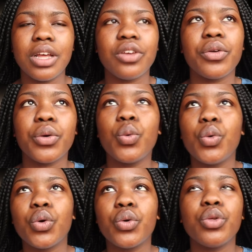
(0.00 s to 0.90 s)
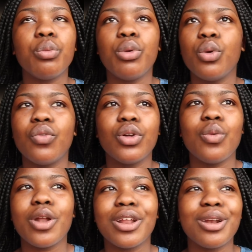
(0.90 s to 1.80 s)
Like, you're a cool girl. You're beautiful.
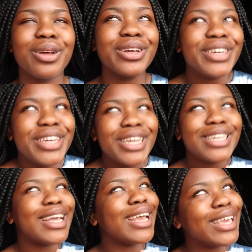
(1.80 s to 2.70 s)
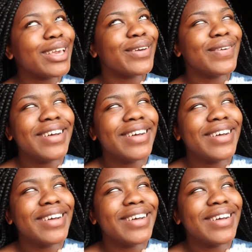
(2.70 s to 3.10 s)
And what? I'm like, thank you.